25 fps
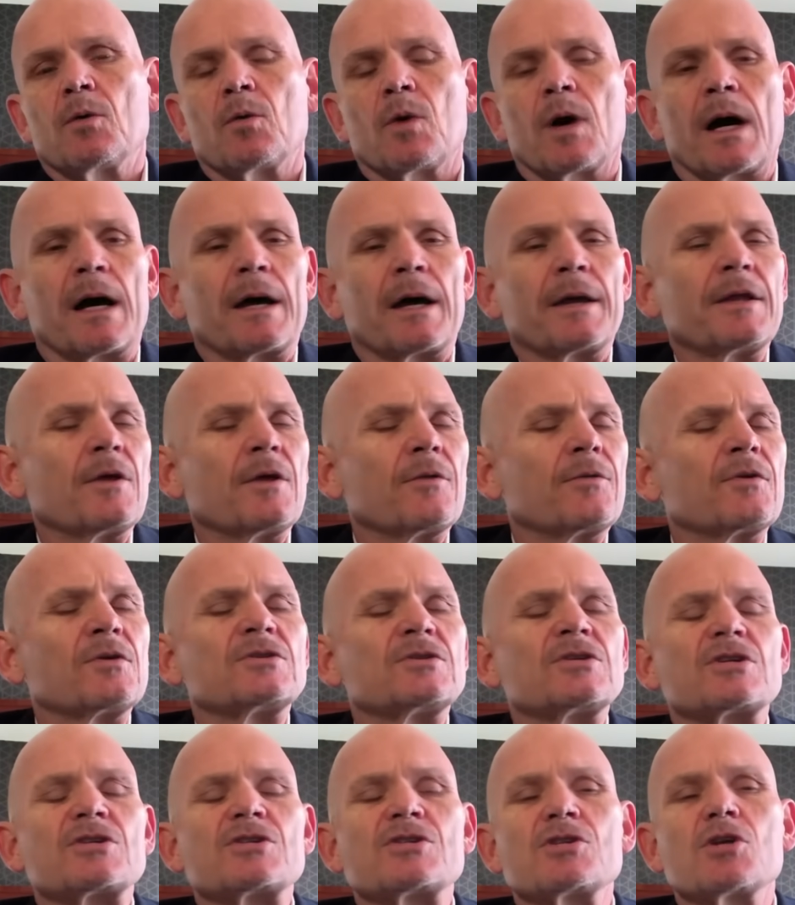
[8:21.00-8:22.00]
Uh, you know, there
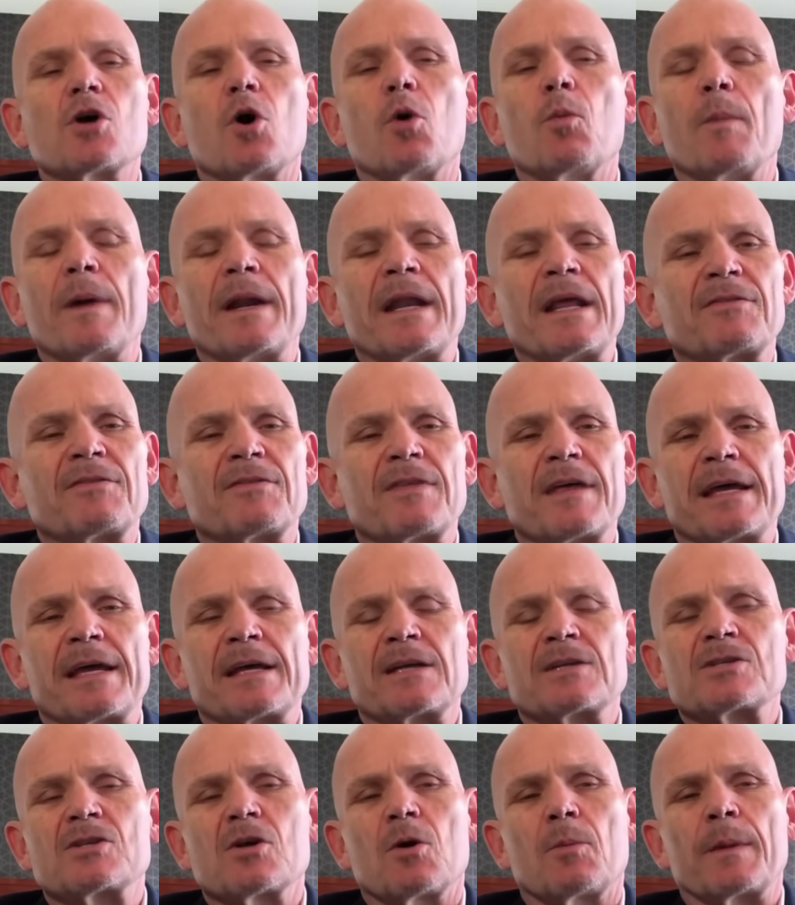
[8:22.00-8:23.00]
are just so many
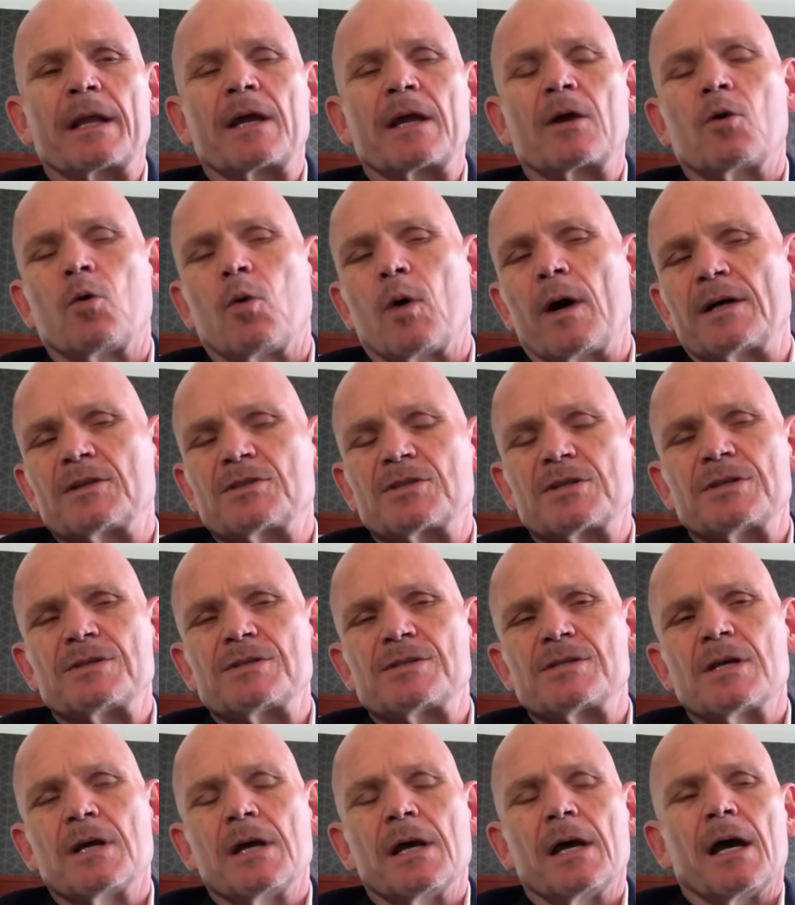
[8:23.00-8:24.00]
things, so many
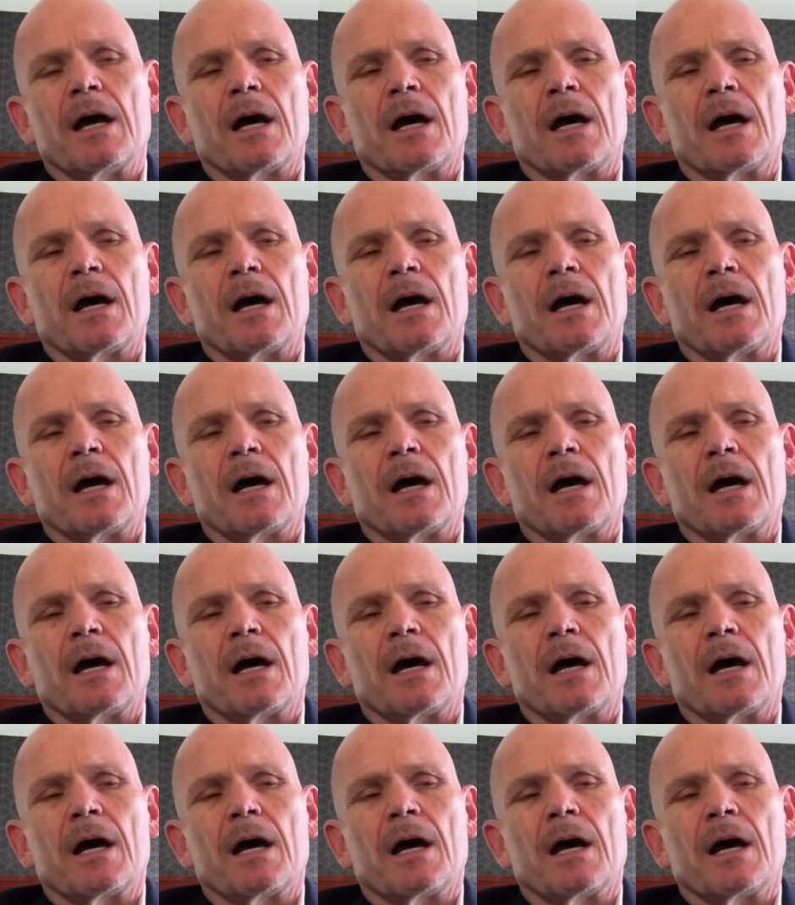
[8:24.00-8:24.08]
questions.